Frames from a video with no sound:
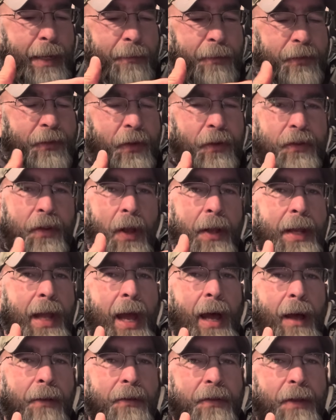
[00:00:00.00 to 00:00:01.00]
was just on the
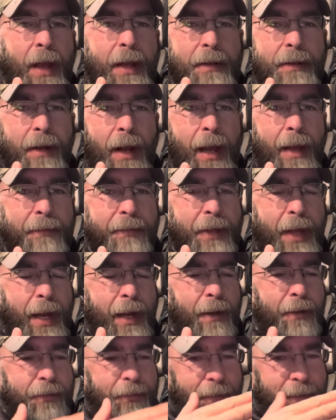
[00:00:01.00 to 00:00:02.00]
outside drive
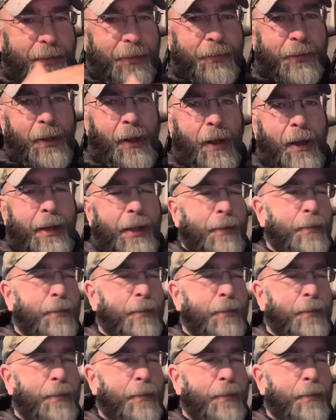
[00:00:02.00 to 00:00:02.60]
tire, so it just caught it,